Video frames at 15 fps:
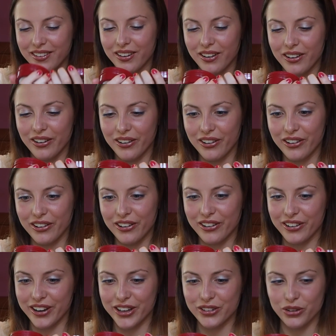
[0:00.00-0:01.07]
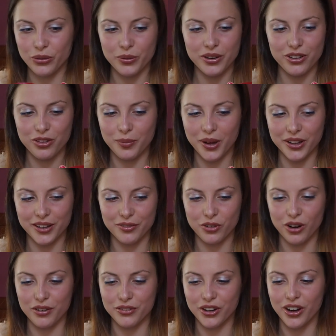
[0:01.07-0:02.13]
Oh, I just want to smell that
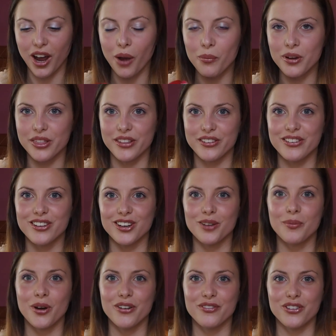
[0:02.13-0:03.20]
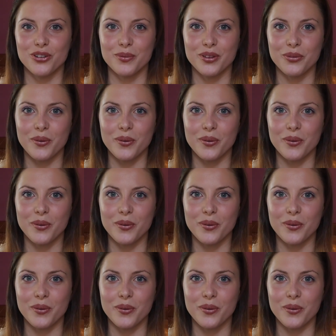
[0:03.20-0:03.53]
forever. I want this in a perfume as